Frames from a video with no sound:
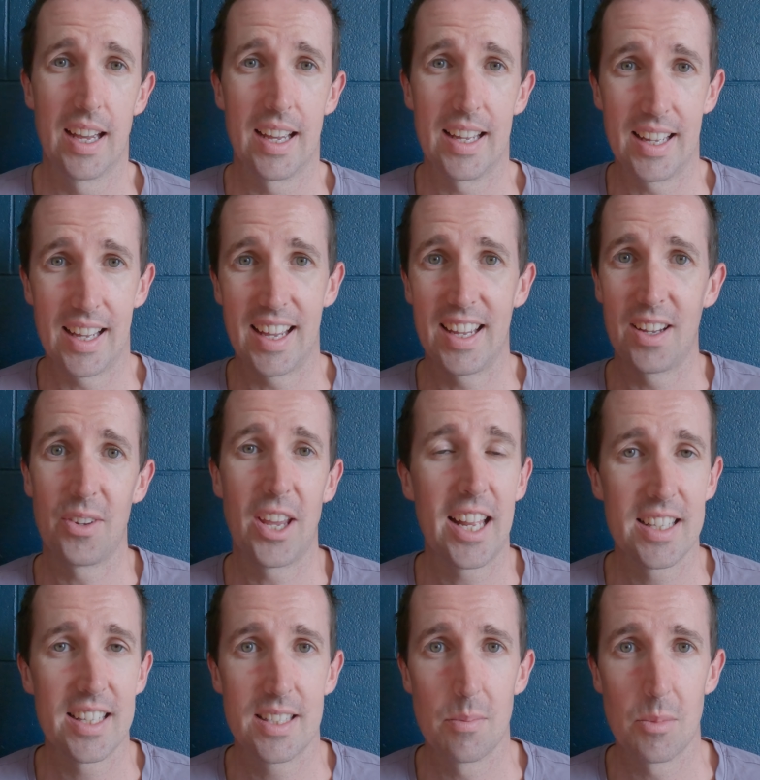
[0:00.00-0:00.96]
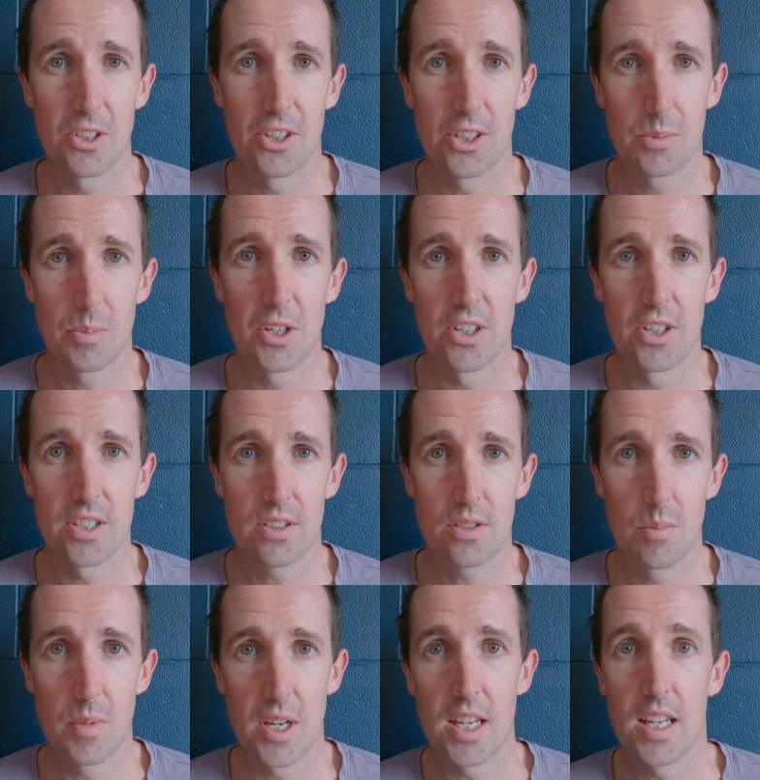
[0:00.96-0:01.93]
Have you had a similar experience
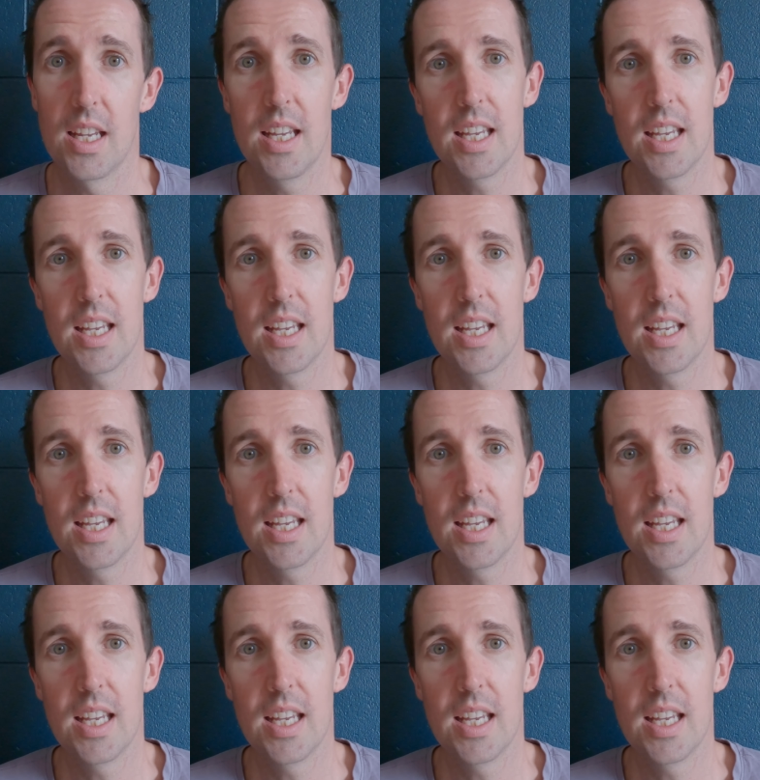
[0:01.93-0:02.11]
to me?